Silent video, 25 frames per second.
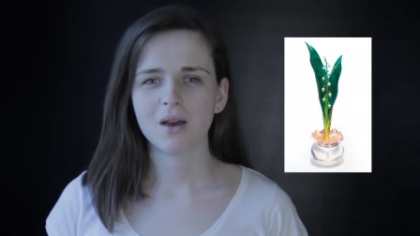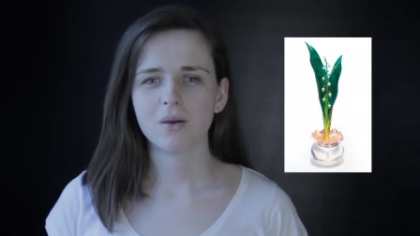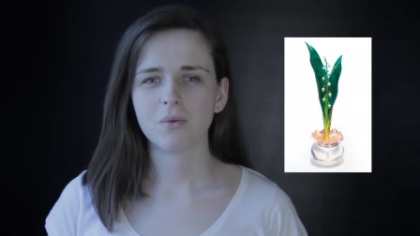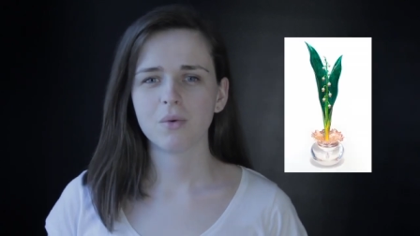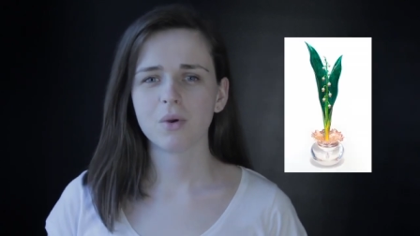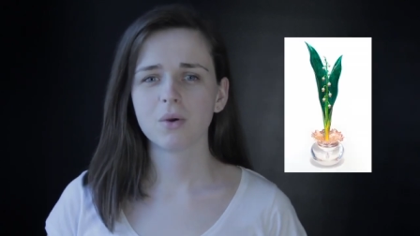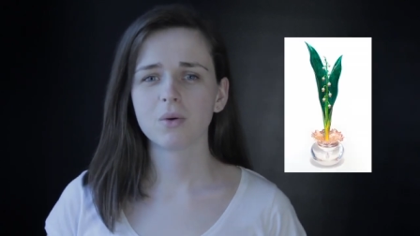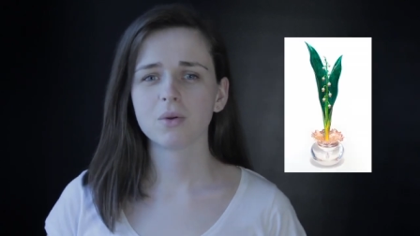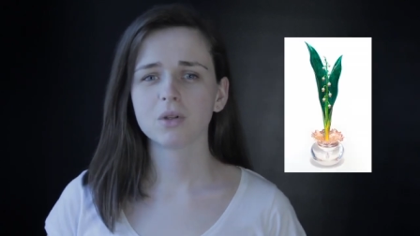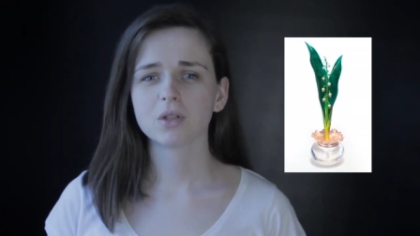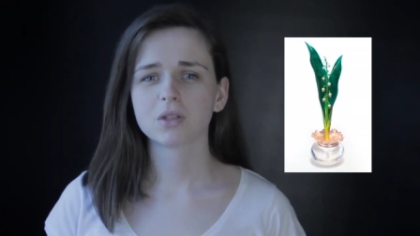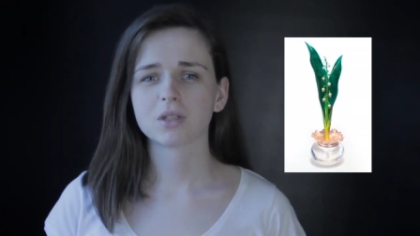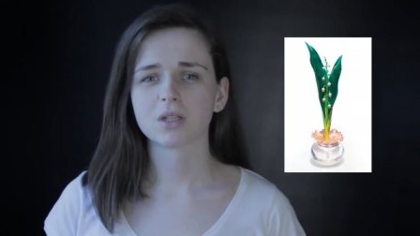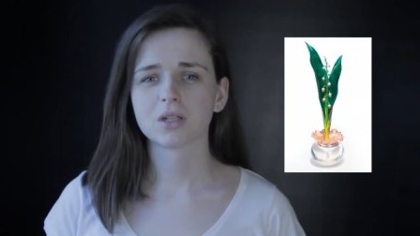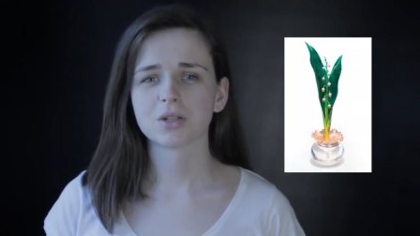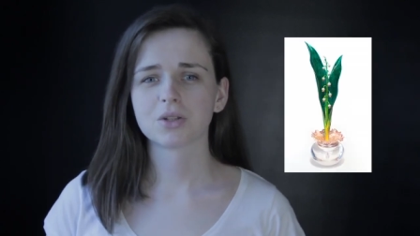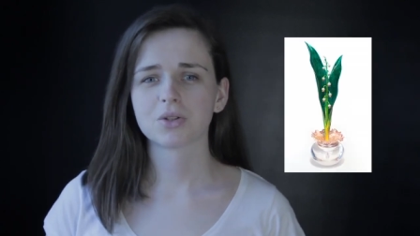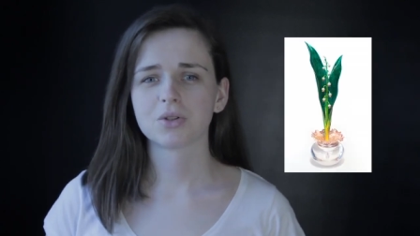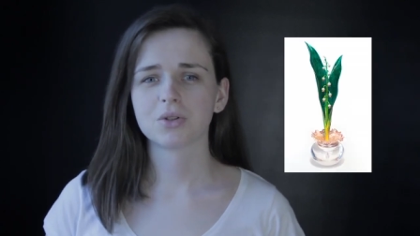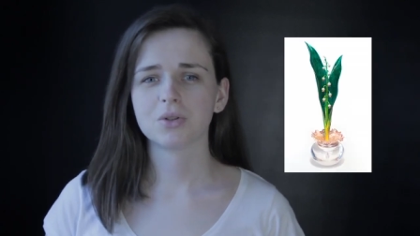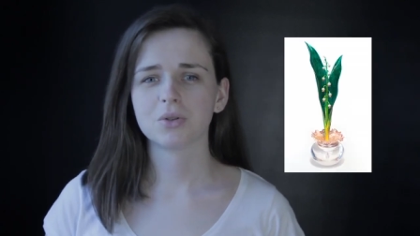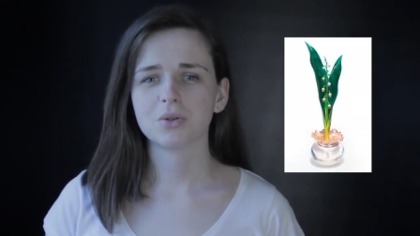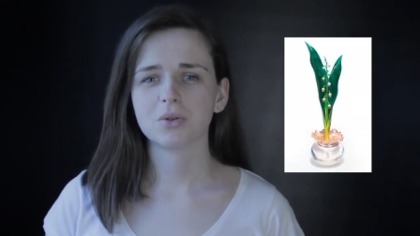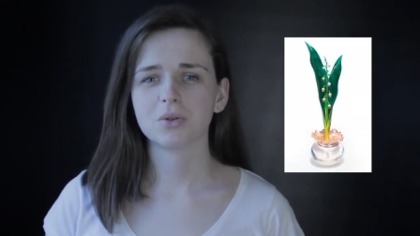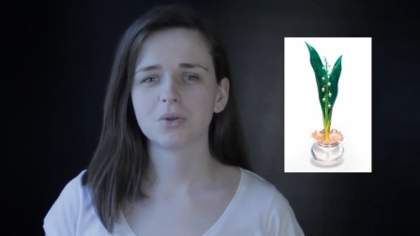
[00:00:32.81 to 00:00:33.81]
We will
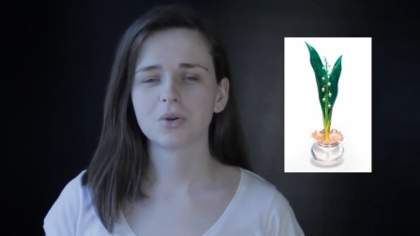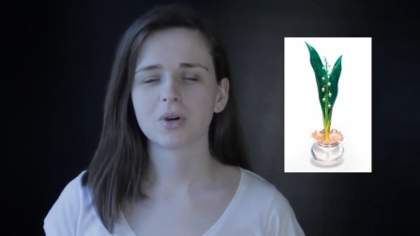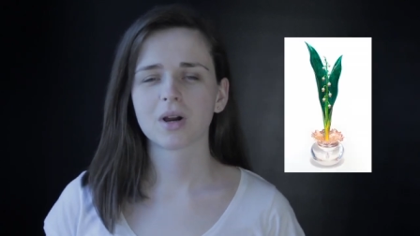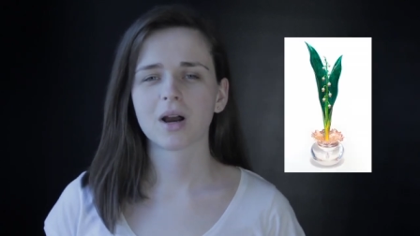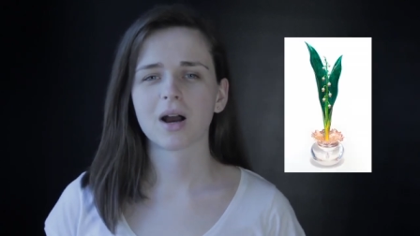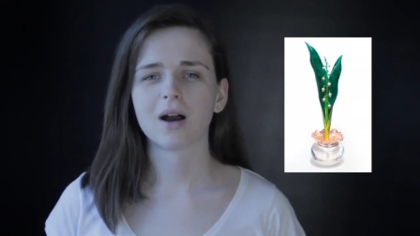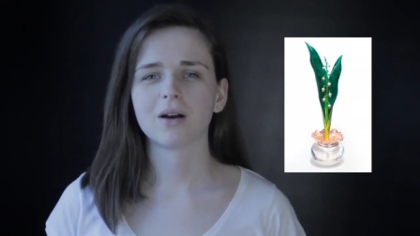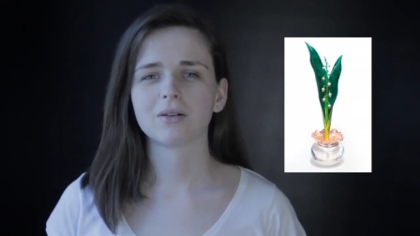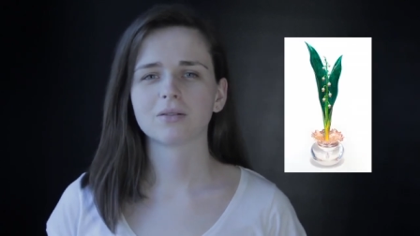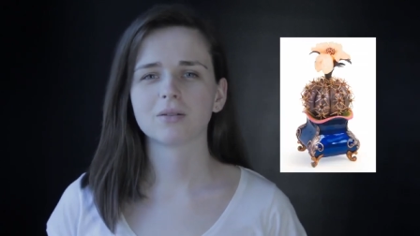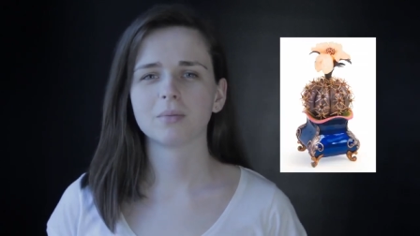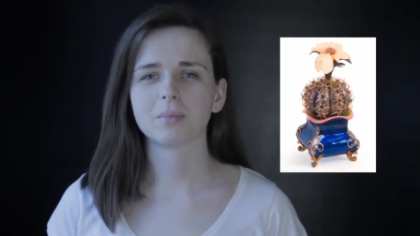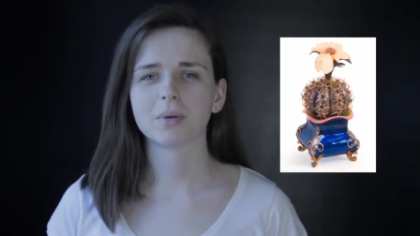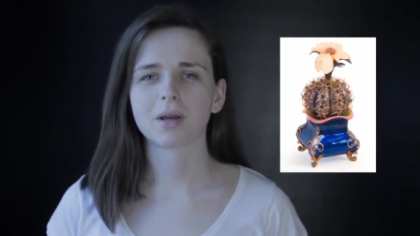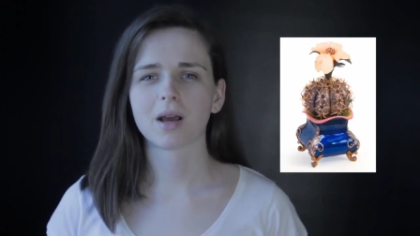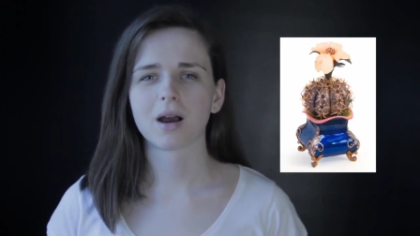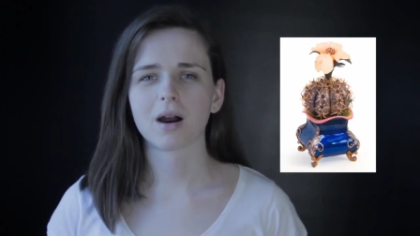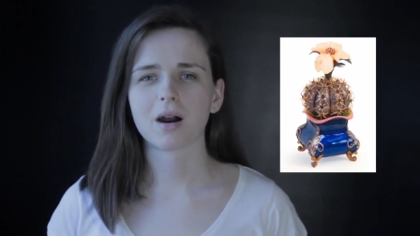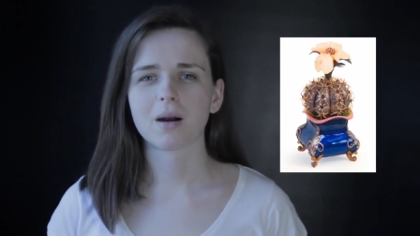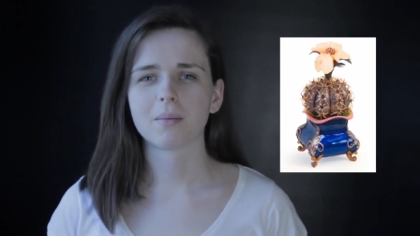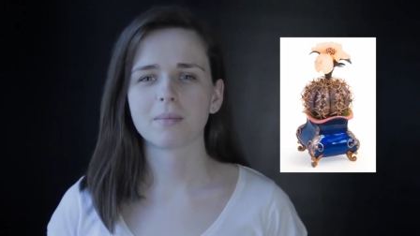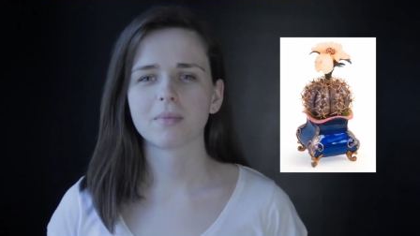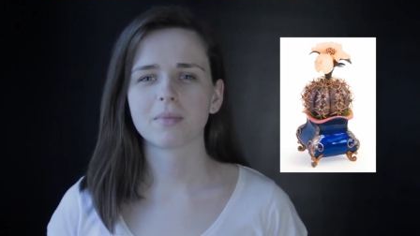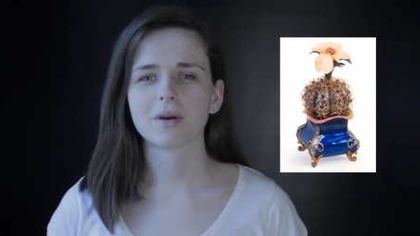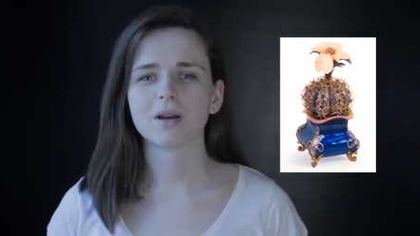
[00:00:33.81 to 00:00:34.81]
teach you how to
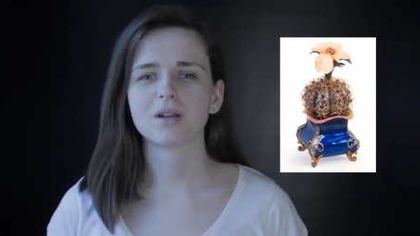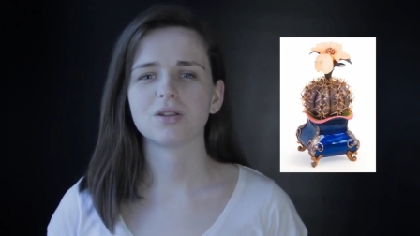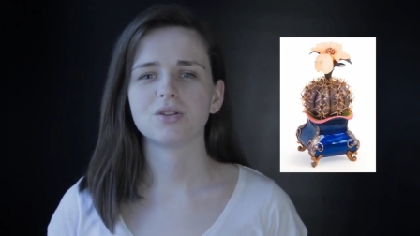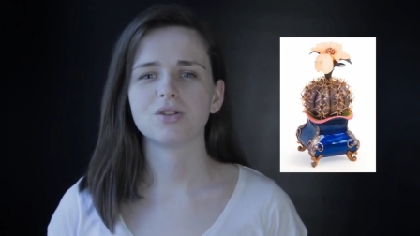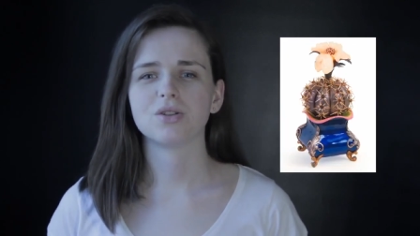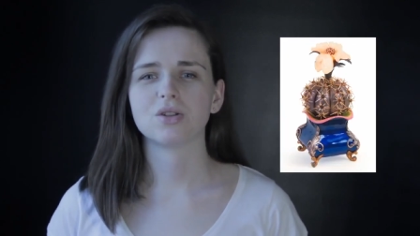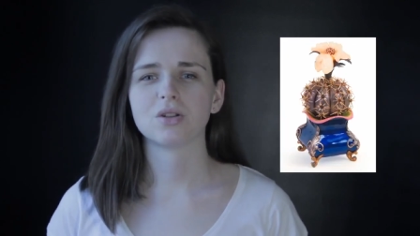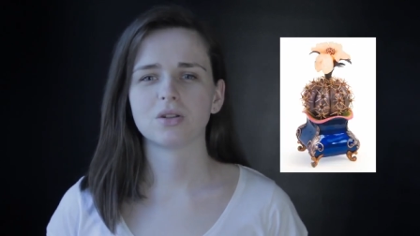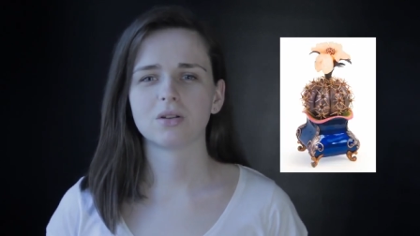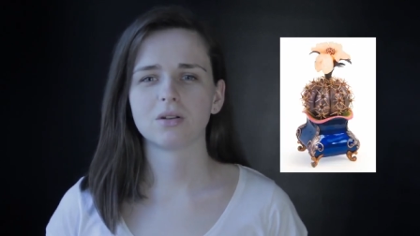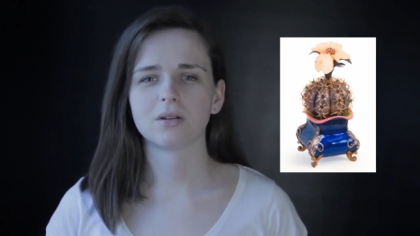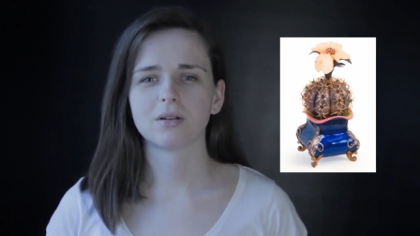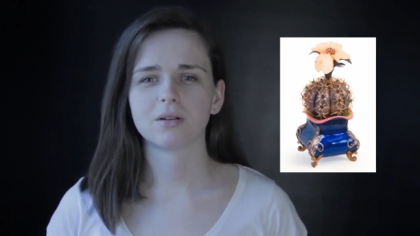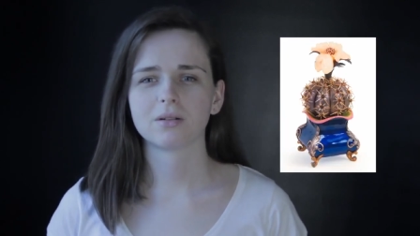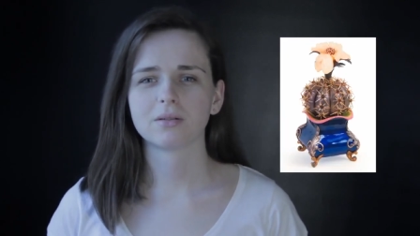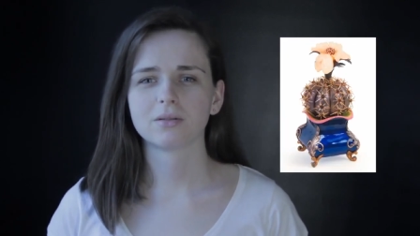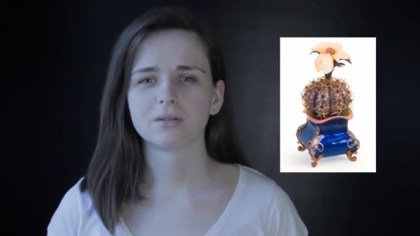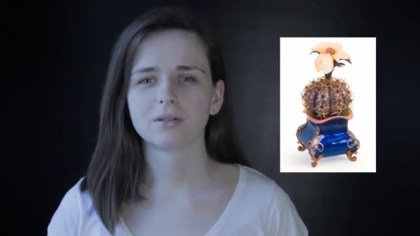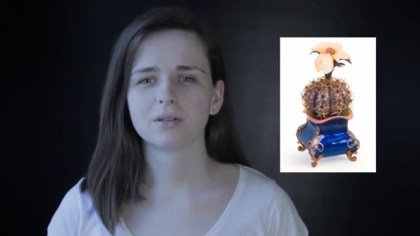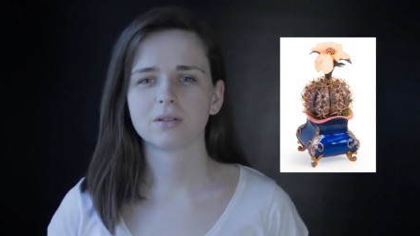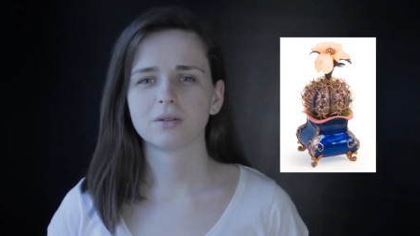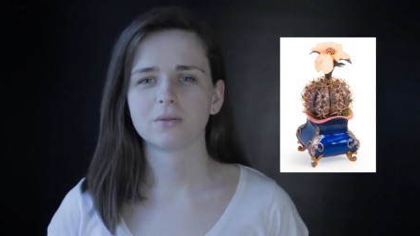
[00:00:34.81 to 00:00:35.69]
become a jeweler